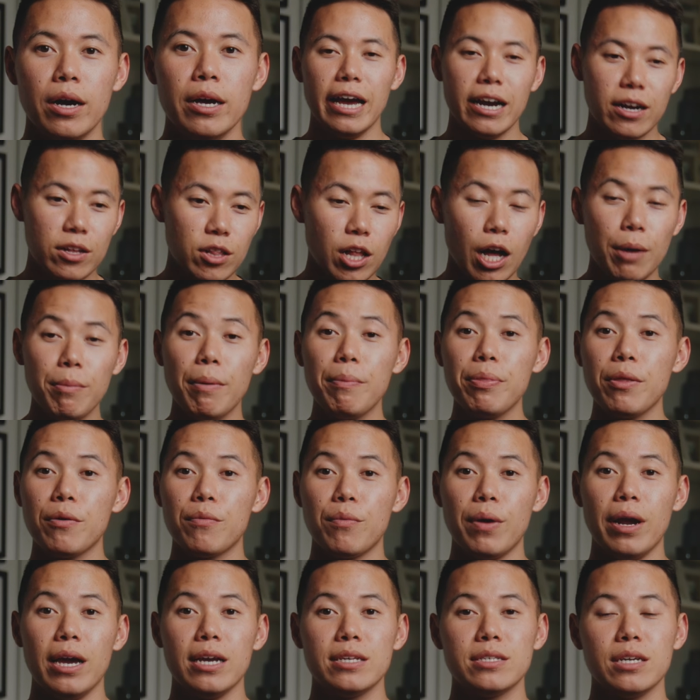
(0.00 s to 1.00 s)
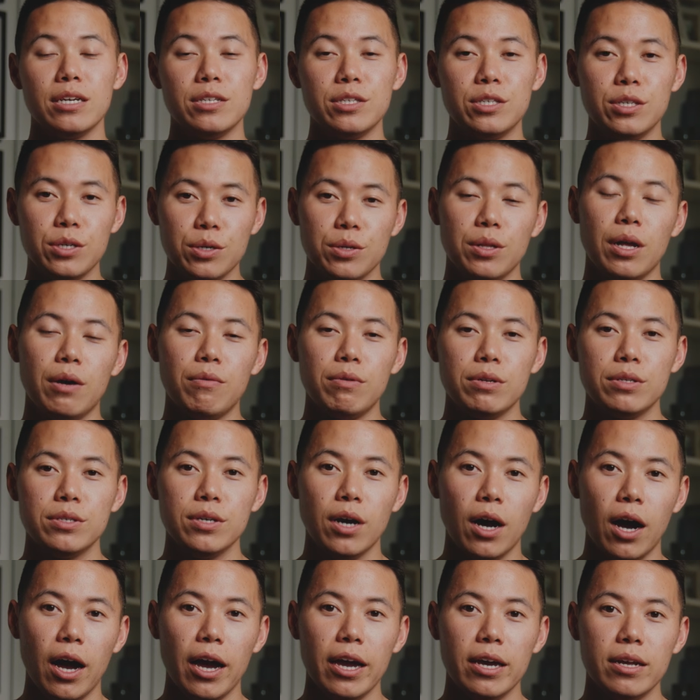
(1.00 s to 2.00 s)
and climb up the ranks until I
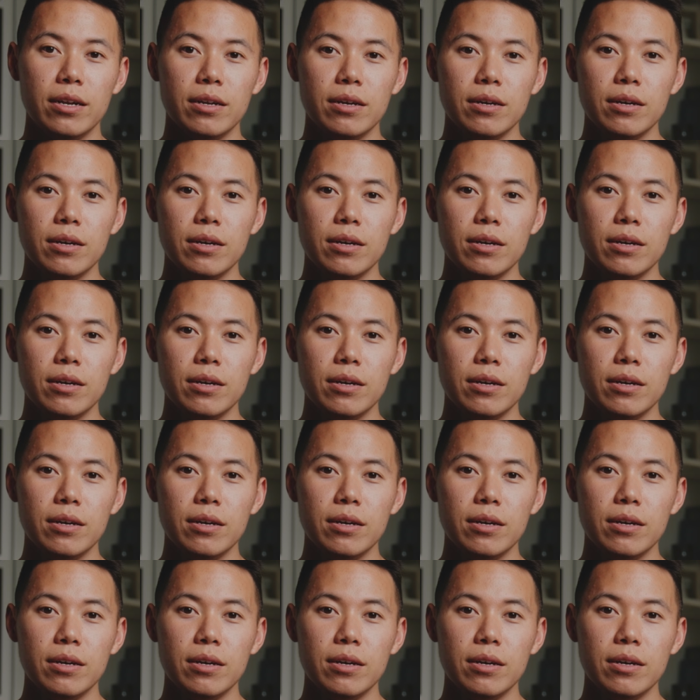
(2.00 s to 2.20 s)
retired.